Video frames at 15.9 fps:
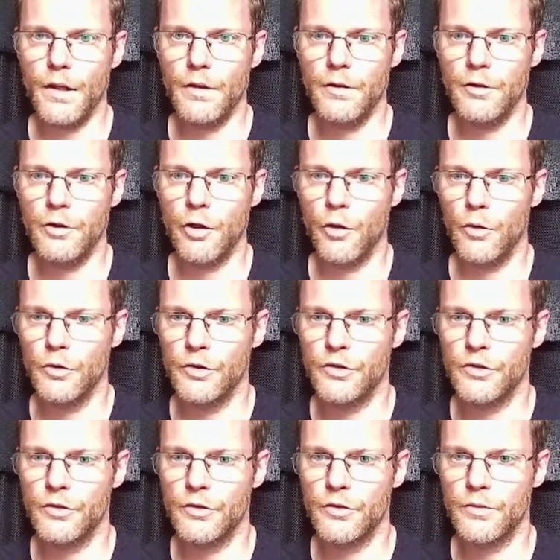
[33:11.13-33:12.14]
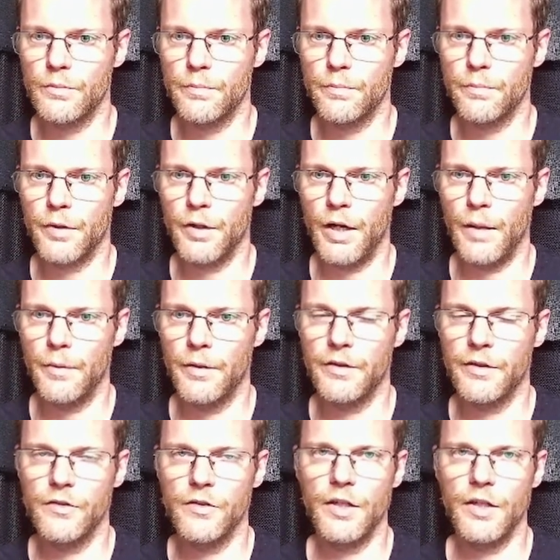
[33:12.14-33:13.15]
those
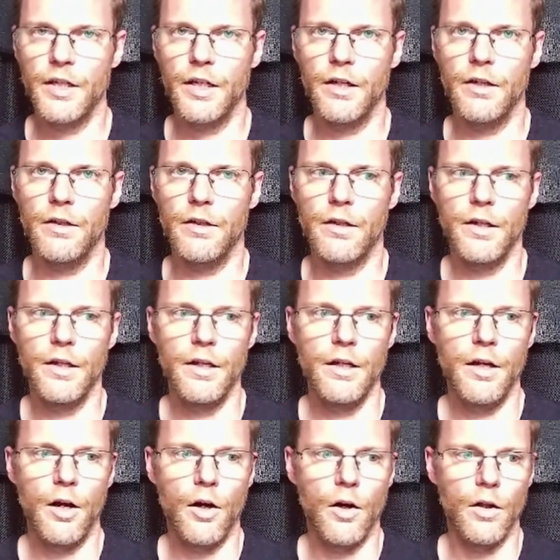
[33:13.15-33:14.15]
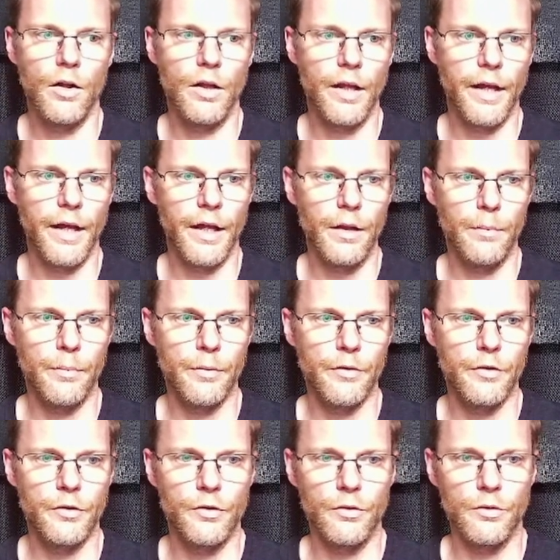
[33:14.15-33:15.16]
parameters here all help
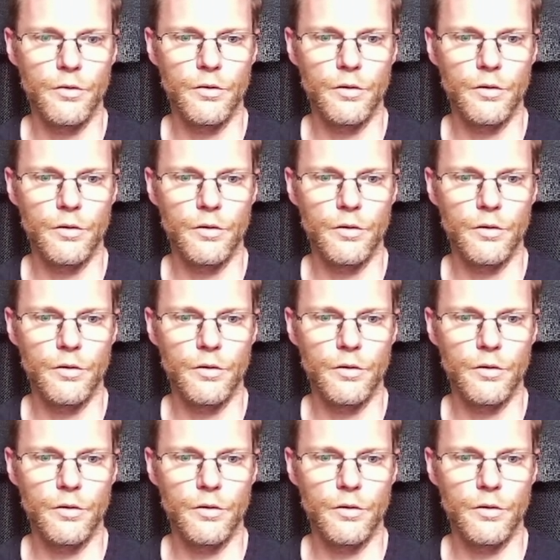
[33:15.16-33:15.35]
to